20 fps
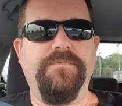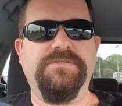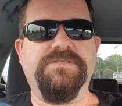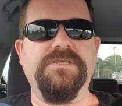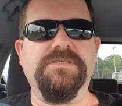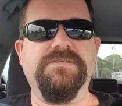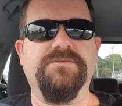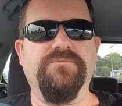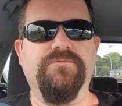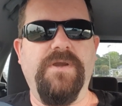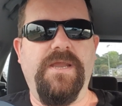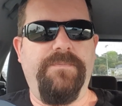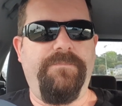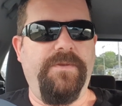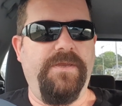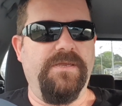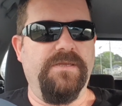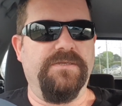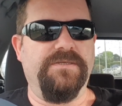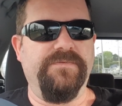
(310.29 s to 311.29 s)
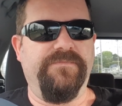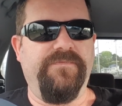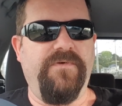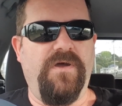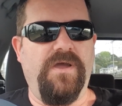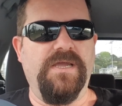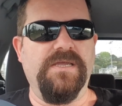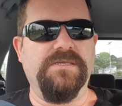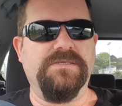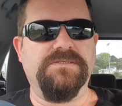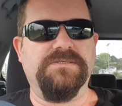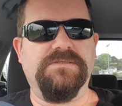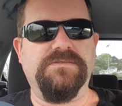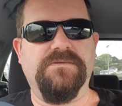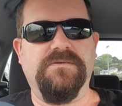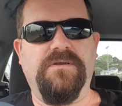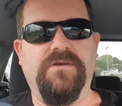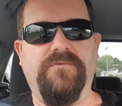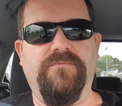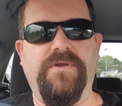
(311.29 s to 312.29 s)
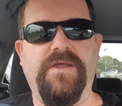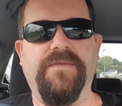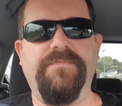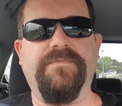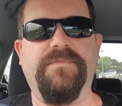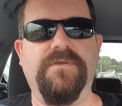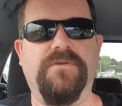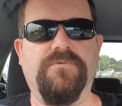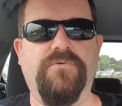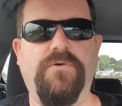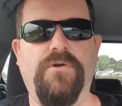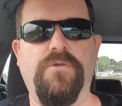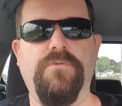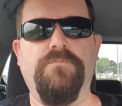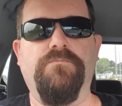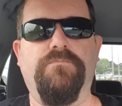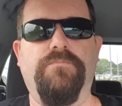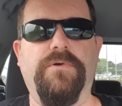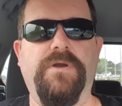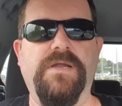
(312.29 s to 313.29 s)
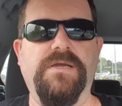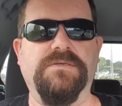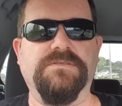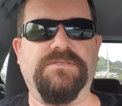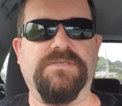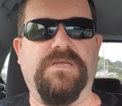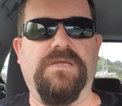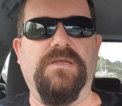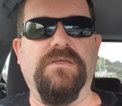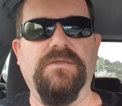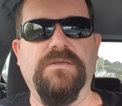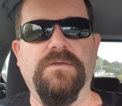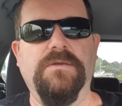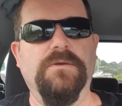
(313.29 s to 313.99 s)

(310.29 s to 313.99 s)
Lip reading: just wrapping a device around the Chrome browser.